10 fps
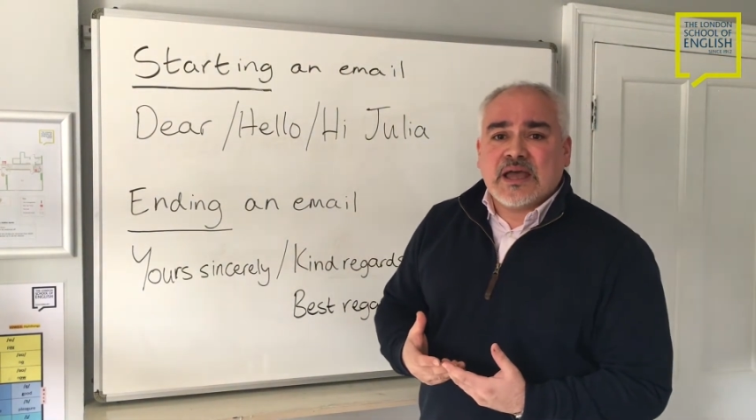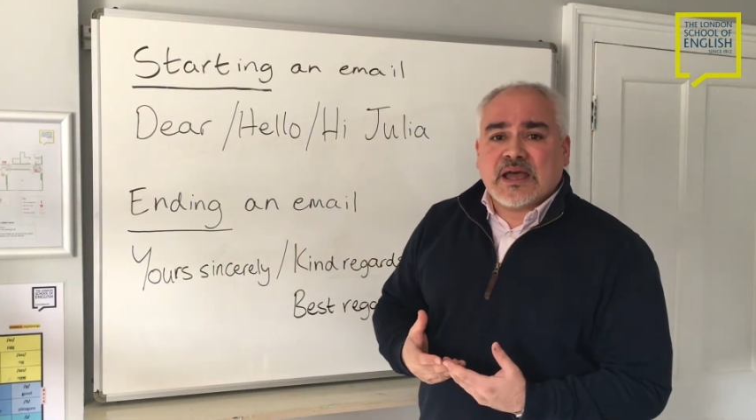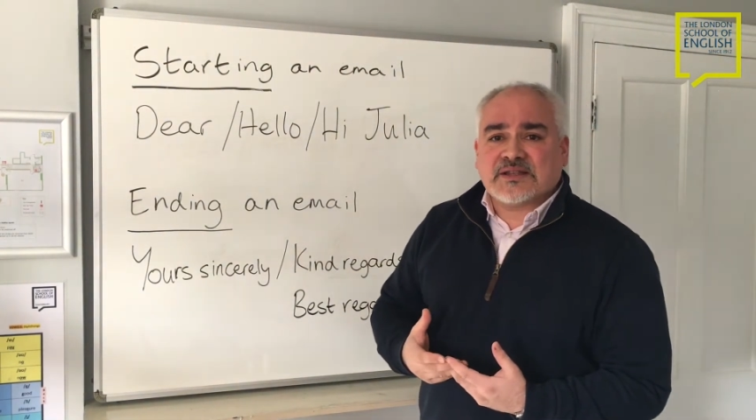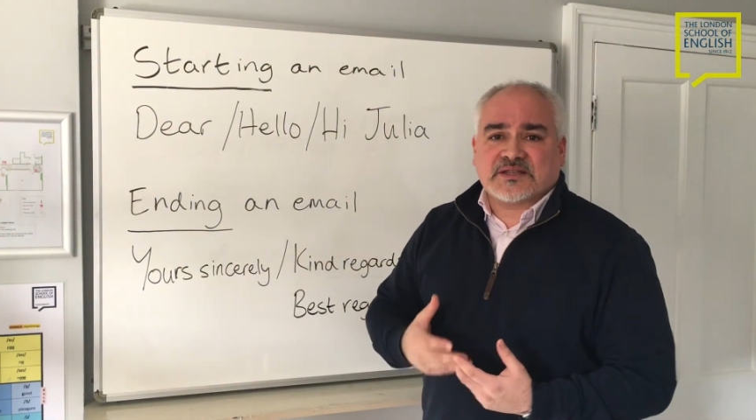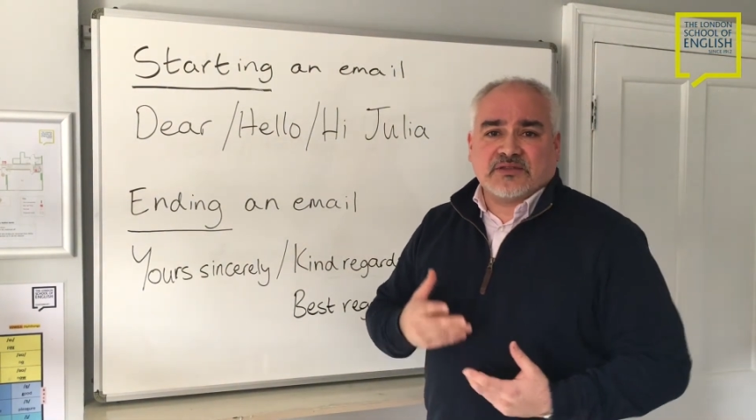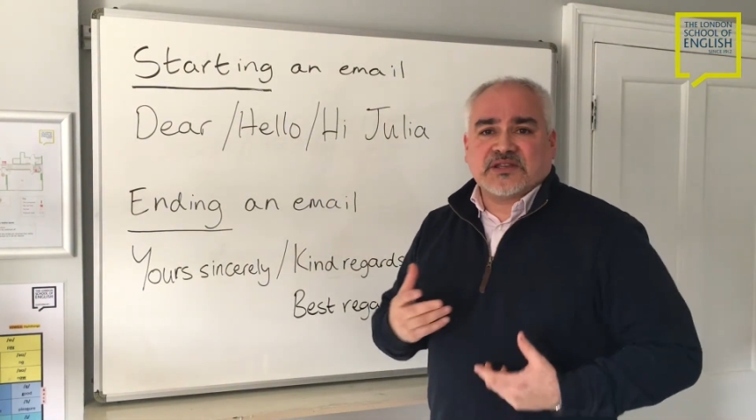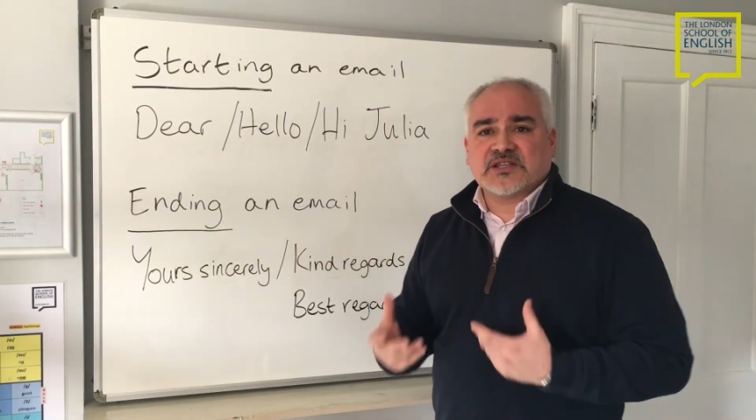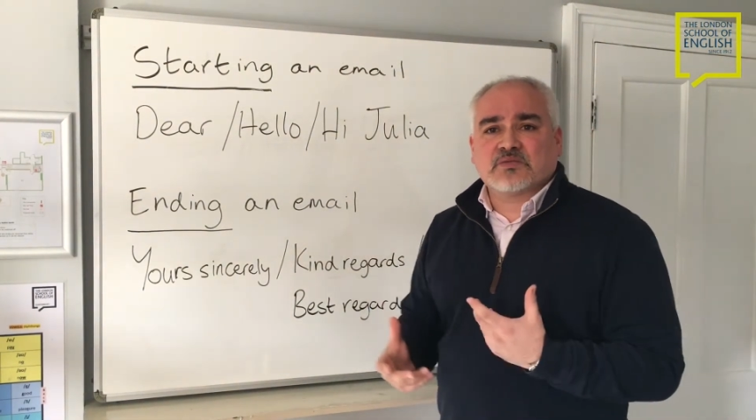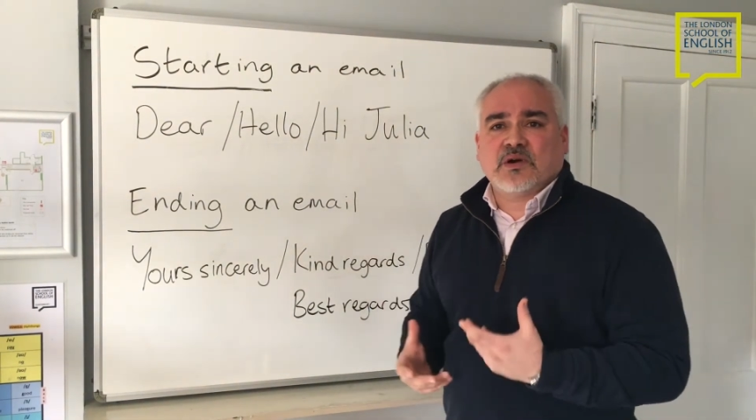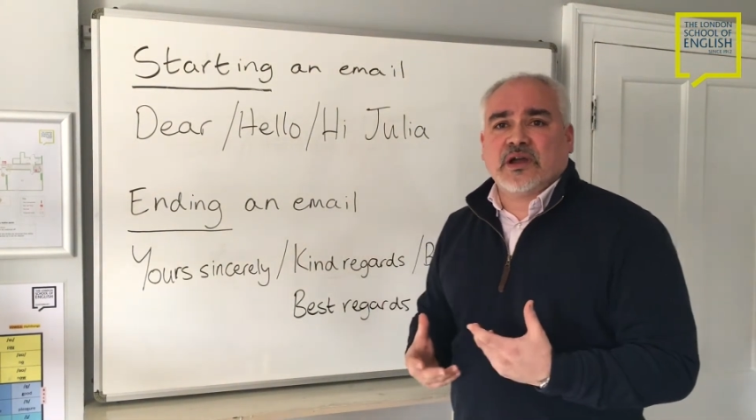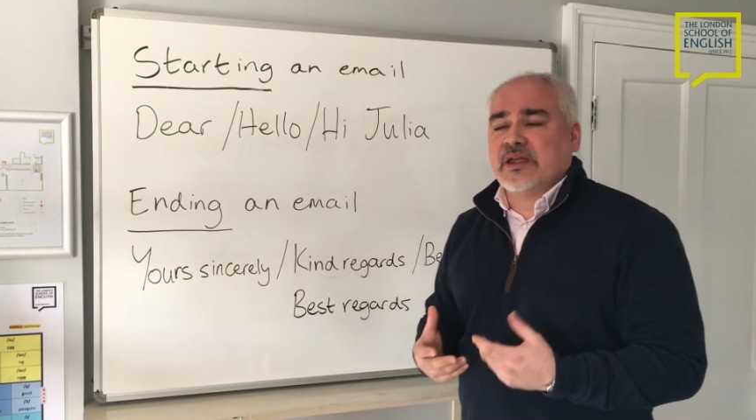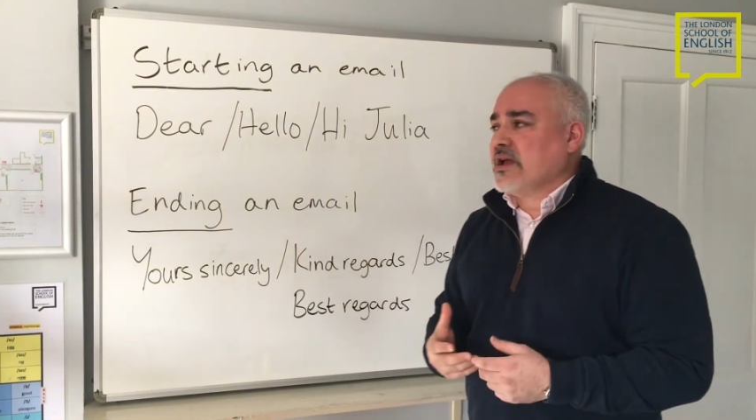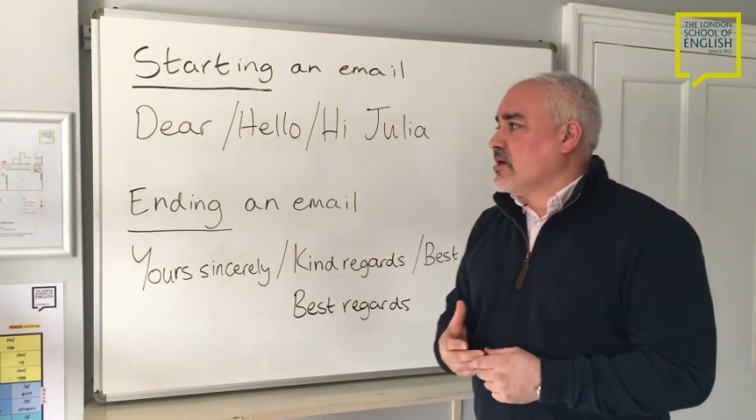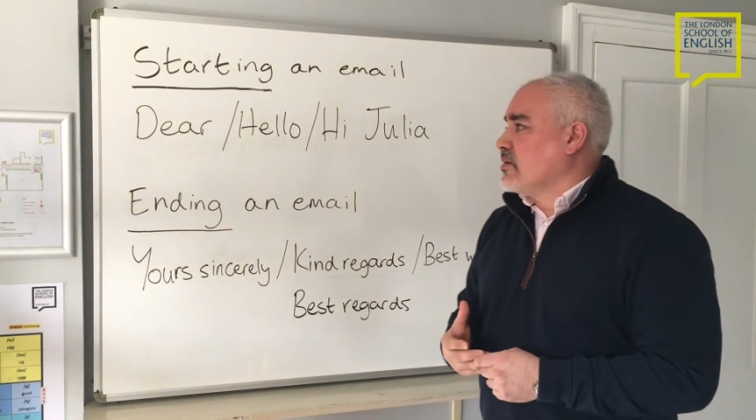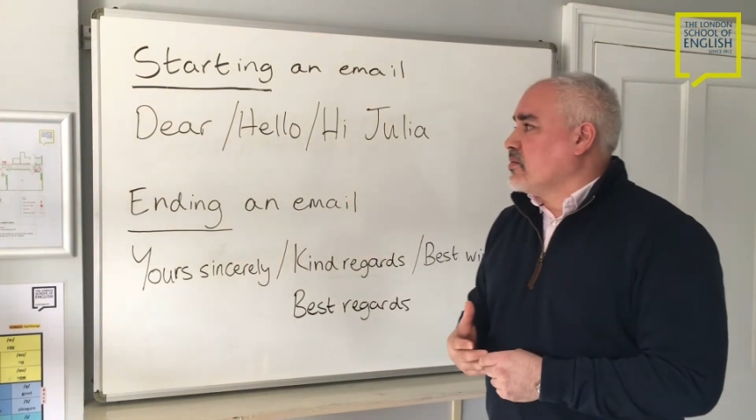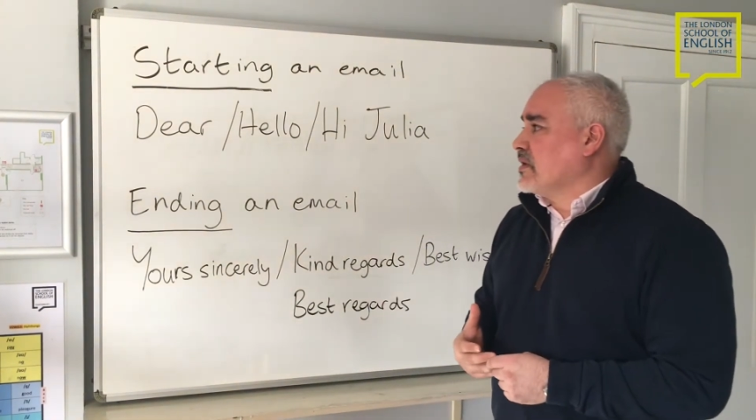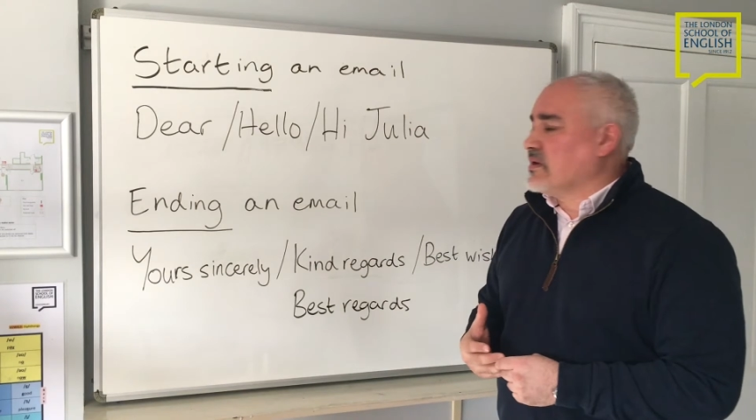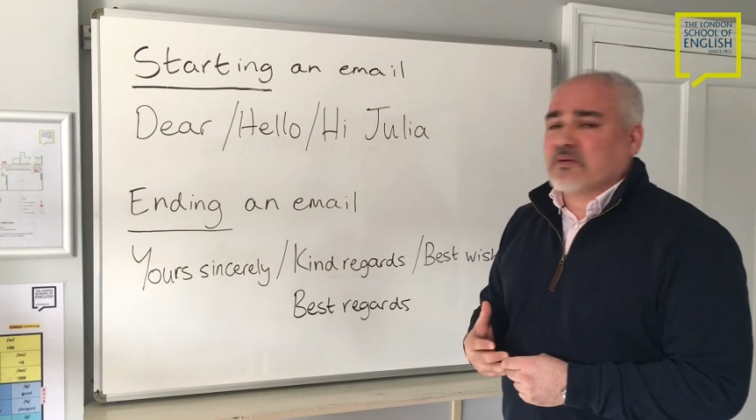and so this is why we,